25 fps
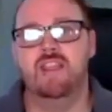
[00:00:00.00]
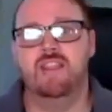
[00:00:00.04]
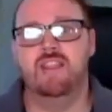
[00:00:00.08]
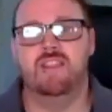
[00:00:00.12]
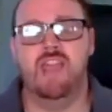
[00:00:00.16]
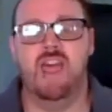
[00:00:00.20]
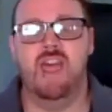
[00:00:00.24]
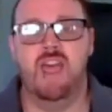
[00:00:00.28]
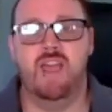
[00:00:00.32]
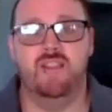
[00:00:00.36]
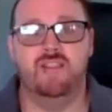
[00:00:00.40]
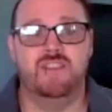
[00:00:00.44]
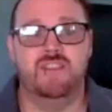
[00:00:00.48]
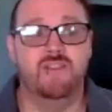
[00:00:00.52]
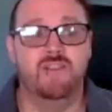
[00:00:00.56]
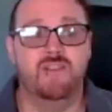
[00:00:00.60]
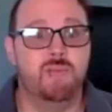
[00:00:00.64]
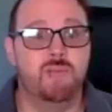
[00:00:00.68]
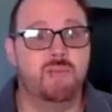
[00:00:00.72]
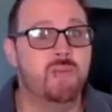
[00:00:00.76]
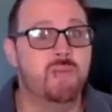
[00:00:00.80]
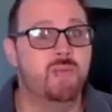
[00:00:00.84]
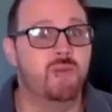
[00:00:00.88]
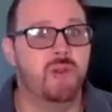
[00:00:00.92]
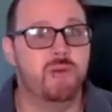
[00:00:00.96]
that
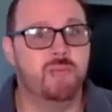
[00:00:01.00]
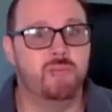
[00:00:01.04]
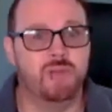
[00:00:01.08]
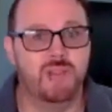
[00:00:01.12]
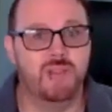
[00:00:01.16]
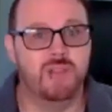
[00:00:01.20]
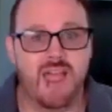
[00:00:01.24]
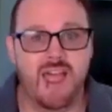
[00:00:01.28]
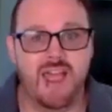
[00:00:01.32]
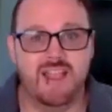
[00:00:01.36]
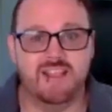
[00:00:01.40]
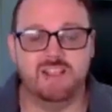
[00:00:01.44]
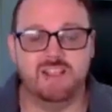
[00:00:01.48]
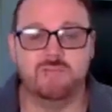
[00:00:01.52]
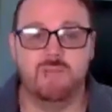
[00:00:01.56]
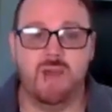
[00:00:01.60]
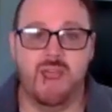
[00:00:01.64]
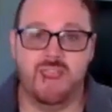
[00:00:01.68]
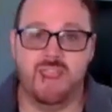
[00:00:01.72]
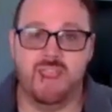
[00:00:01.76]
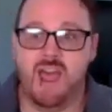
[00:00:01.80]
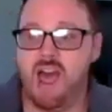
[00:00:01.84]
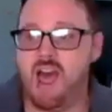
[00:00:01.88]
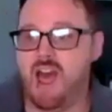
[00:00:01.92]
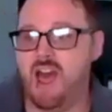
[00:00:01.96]
different people are blessed by
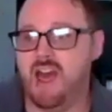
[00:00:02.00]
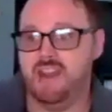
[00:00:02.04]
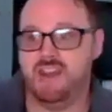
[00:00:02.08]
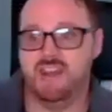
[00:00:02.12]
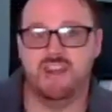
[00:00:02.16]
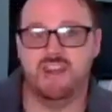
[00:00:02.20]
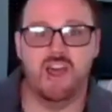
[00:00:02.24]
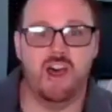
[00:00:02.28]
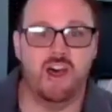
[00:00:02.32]
God and